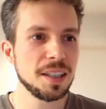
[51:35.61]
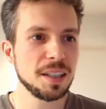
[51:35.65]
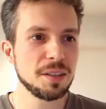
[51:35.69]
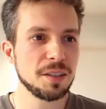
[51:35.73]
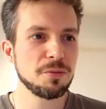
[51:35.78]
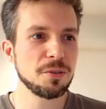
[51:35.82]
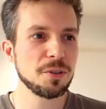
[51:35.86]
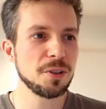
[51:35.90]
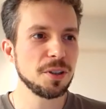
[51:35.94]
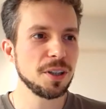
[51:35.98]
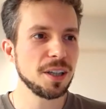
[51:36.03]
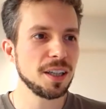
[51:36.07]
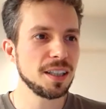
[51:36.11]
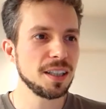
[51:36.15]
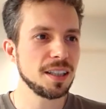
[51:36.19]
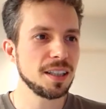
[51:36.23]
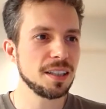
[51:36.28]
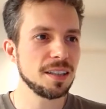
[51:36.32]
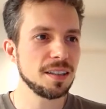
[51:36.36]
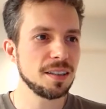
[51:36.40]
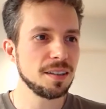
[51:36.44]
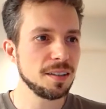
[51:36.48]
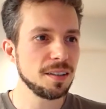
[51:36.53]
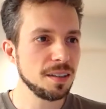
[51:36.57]
I forgot
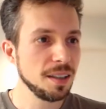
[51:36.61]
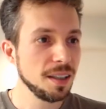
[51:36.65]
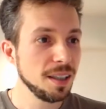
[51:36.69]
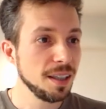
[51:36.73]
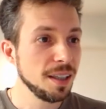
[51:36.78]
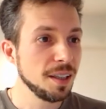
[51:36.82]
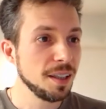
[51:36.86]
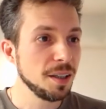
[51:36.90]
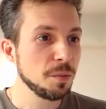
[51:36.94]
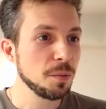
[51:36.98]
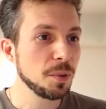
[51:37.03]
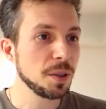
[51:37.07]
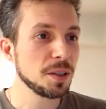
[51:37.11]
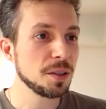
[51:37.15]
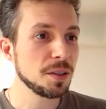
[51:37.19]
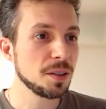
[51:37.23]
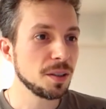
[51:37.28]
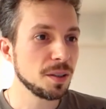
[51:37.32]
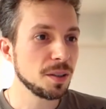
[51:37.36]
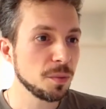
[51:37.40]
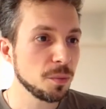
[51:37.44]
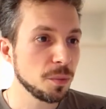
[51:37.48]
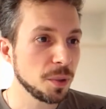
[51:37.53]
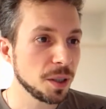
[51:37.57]
and
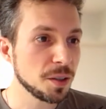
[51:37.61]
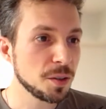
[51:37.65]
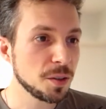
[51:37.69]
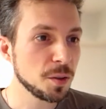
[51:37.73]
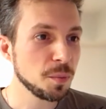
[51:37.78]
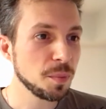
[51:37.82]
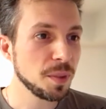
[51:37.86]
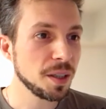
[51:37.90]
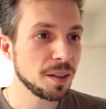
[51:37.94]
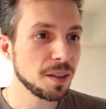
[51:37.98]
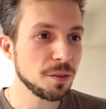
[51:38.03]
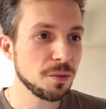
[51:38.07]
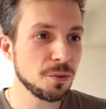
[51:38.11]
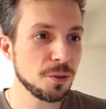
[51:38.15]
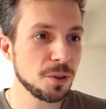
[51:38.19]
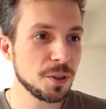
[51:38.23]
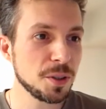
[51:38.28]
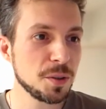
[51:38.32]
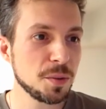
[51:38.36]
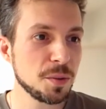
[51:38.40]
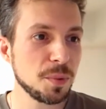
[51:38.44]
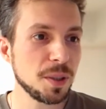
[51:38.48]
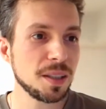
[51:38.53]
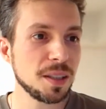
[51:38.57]
when to make the
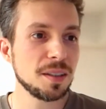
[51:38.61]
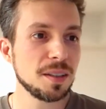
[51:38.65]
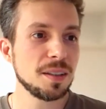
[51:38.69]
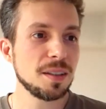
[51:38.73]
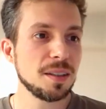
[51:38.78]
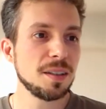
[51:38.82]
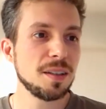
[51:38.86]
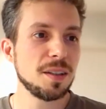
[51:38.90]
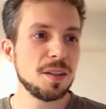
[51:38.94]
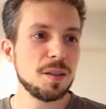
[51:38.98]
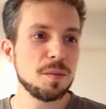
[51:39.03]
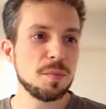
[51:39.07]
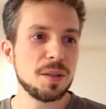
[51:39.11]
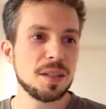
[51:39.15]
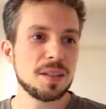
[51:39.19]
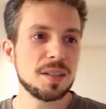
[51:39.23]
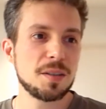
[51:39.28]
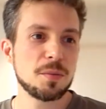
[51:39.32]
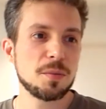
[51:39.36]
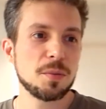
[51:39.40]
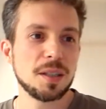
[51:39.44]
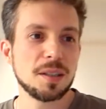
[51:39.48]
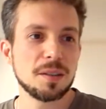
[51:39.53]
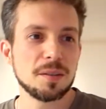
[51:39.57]
first one the
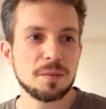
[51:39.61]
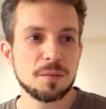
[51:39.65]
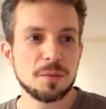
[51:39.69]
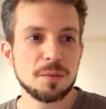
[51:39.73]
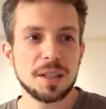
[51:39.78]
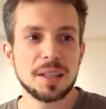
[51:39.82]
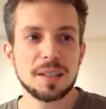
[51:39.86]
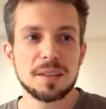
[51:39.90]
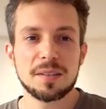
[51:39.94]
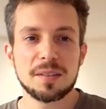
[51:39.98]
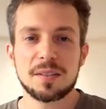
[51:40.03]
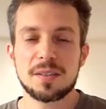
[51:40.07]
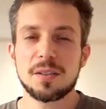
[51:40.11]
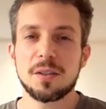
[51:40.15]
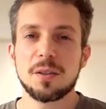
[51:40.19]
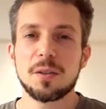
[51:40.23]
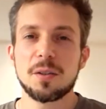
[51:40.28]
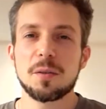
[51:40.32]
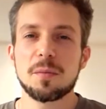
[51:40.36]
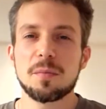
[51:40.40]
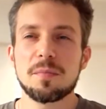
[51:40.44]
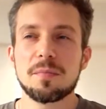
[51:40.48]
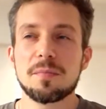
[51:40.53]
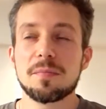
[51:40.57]
best one, right?
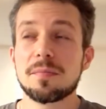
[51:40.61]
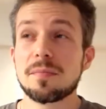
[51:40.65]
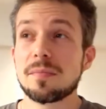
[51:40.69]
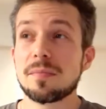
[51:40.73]
So